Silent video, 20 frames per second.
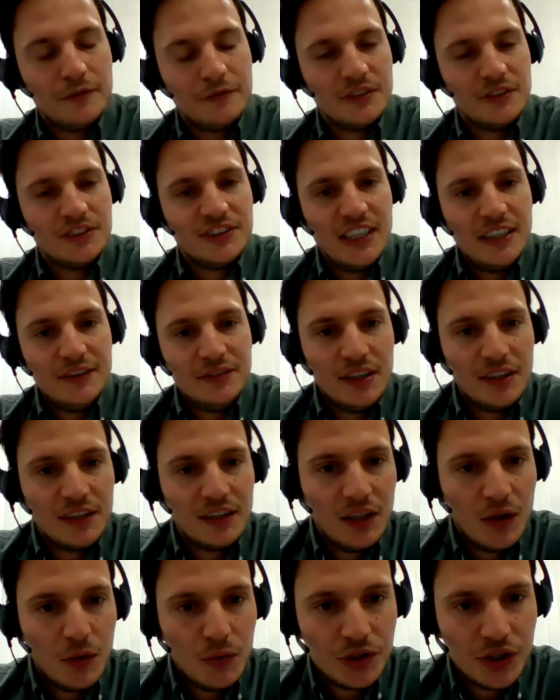the safe seal
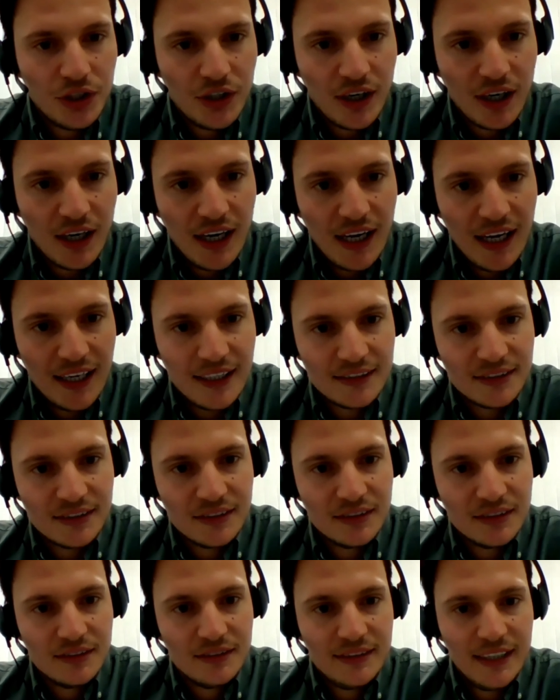closure
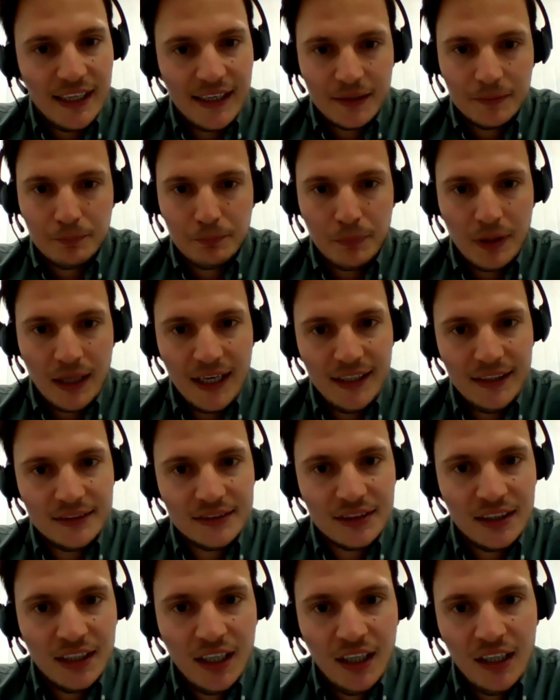has taken place.